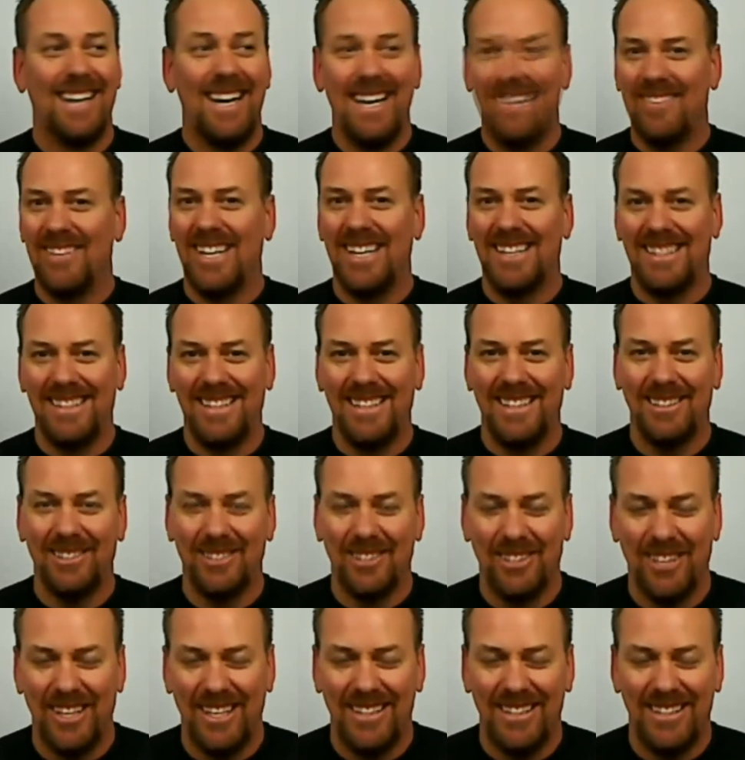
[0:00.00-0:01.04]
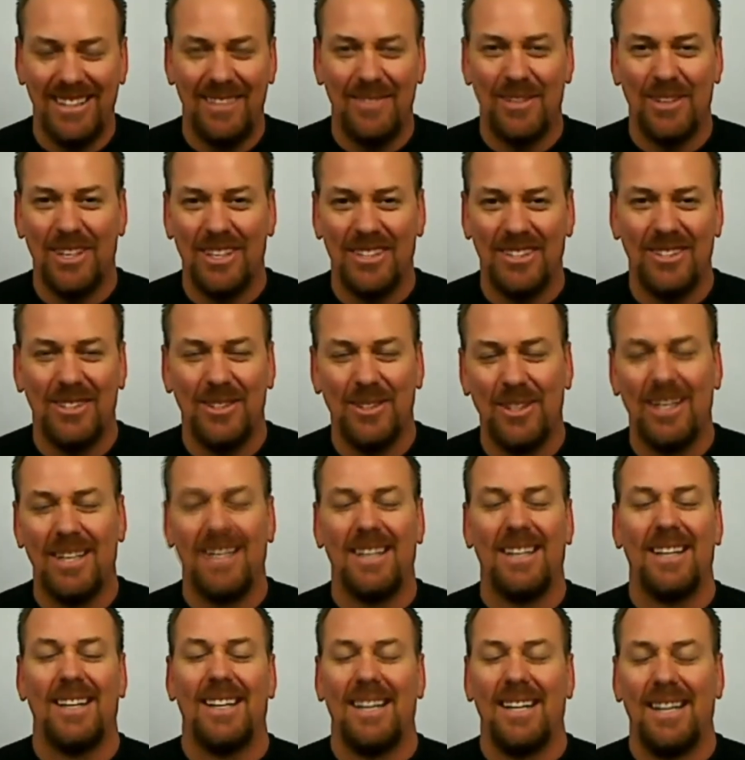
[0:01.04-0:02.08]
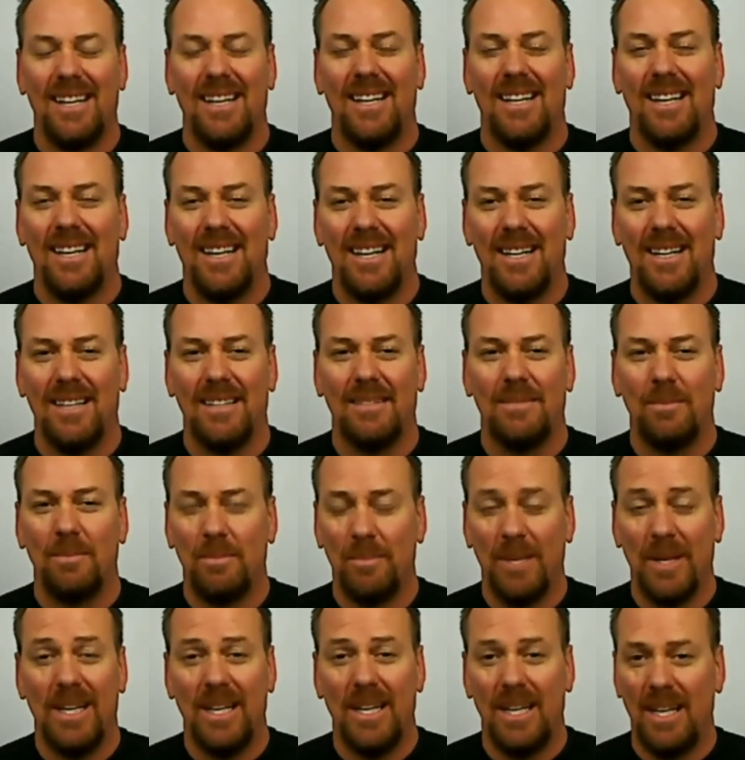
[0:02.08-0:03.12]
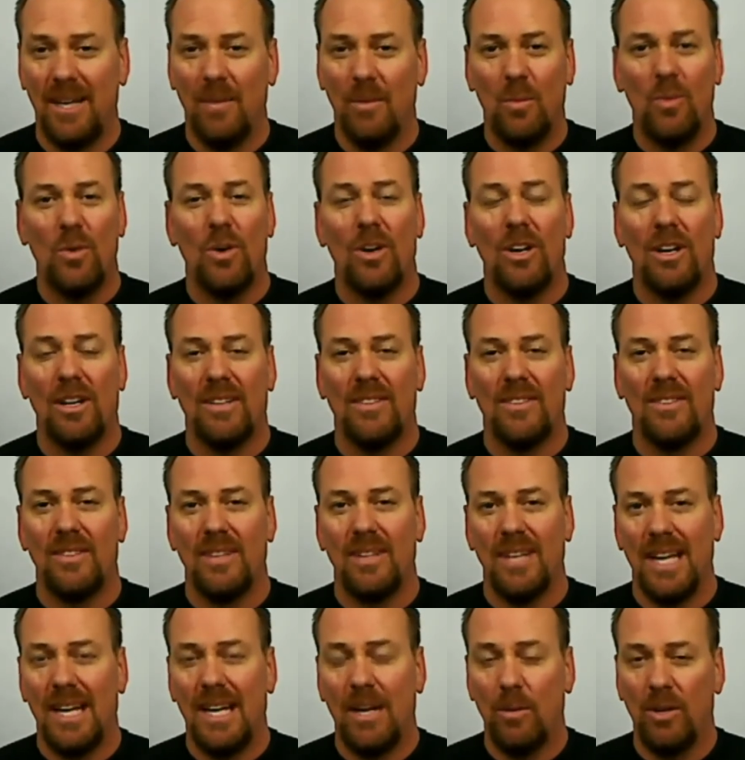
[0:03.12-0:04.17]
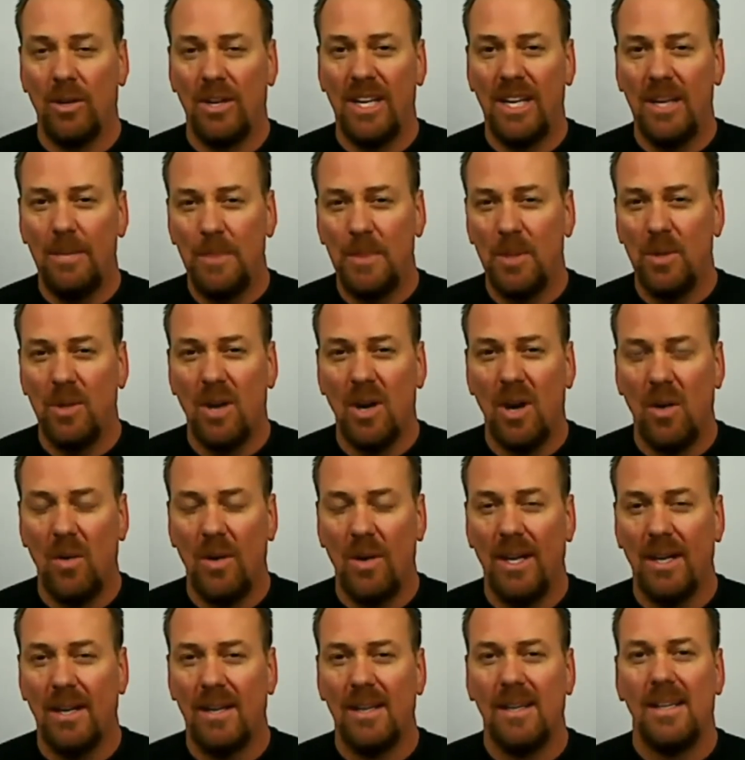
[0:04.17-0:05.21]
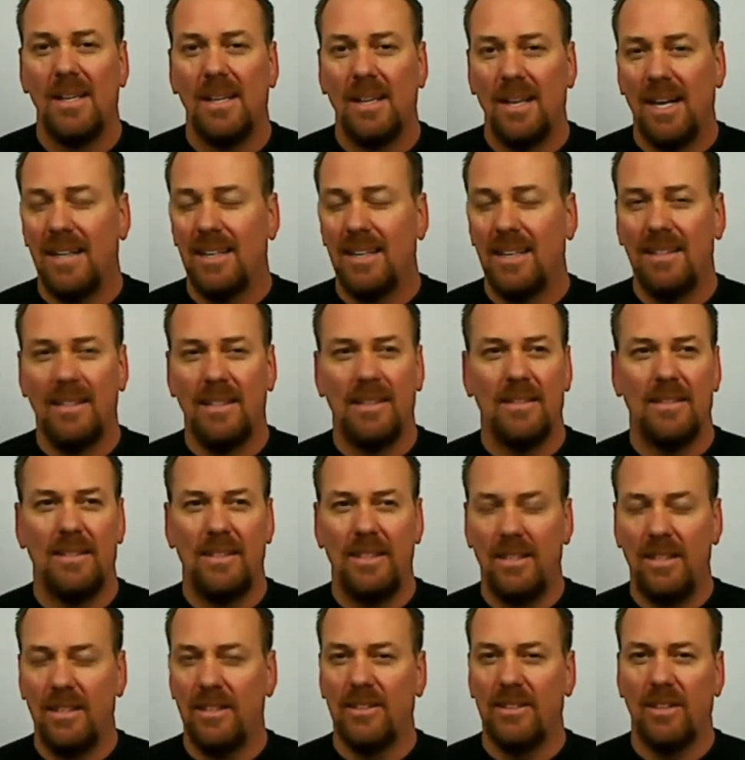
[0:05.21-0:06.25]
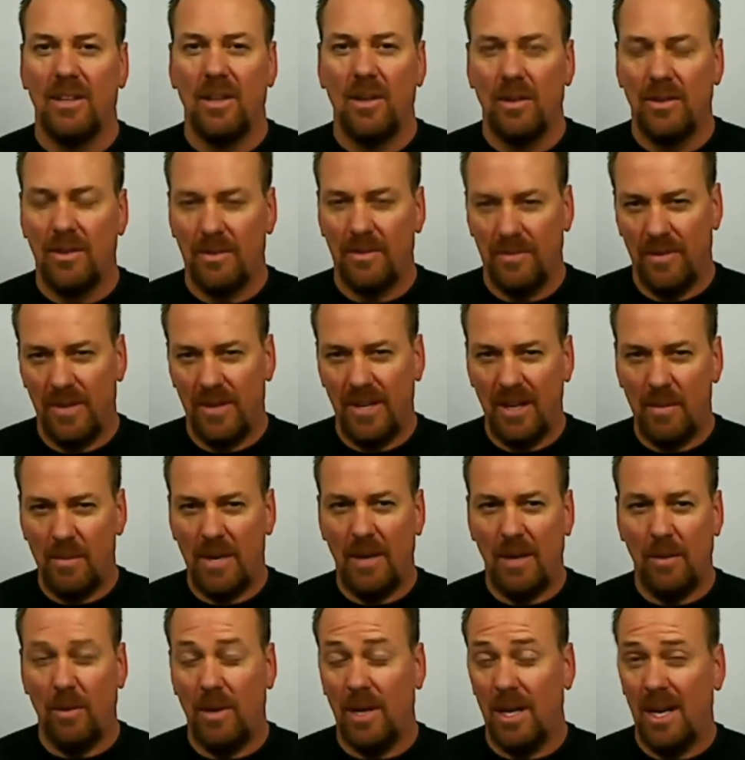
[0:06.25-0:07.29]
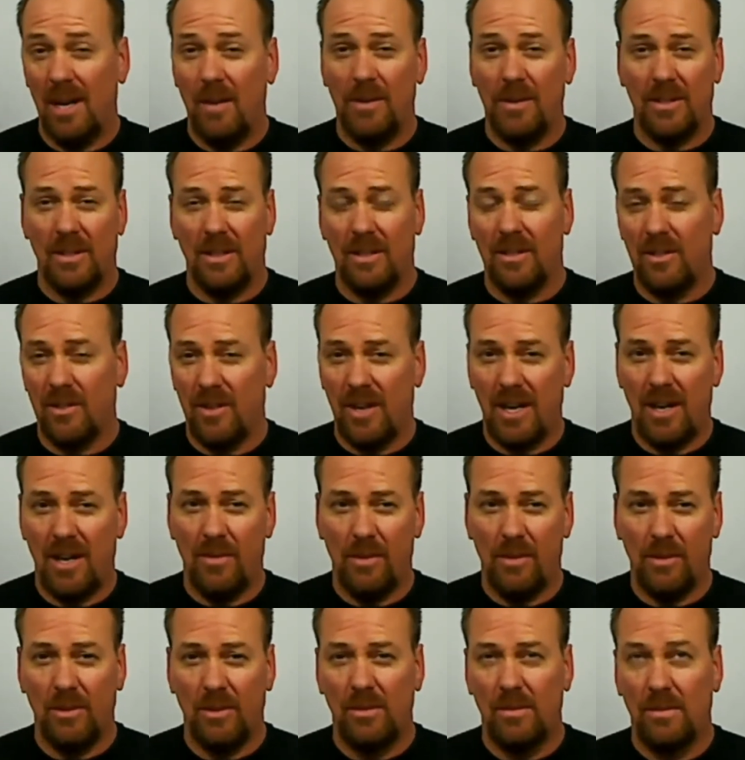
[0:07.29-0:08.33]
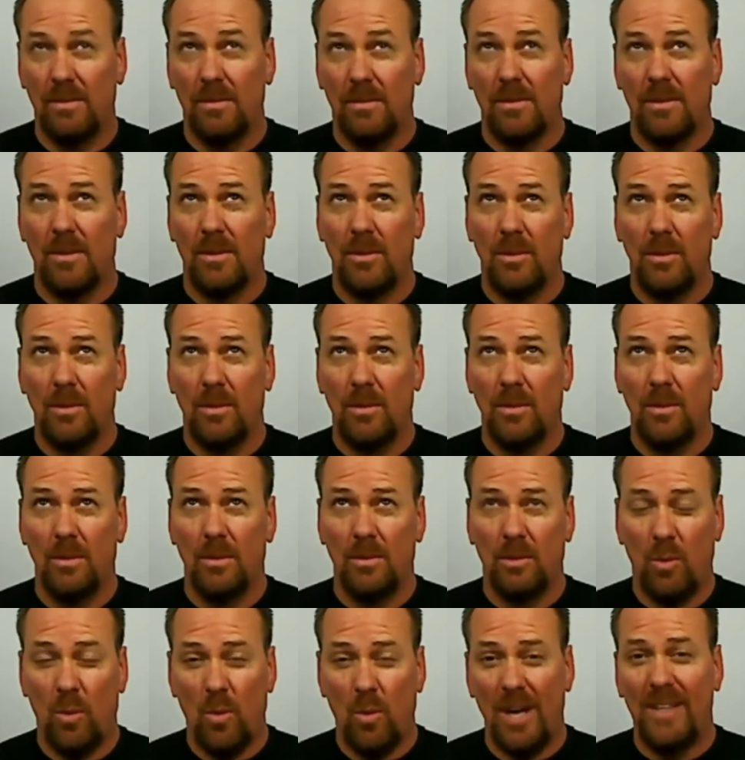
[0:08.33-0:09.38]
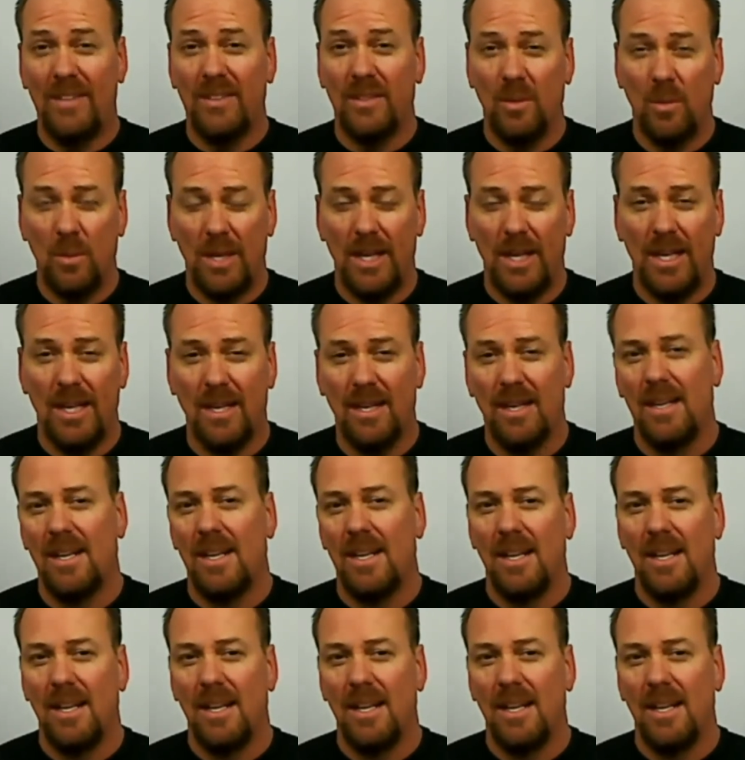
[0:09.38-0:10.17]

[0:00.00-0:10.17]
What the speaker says: Not even 18. He'll turn 18 very soon. But it works, and it will keep you going. I did this years ago with a friend of mine when I was on travel twice a week.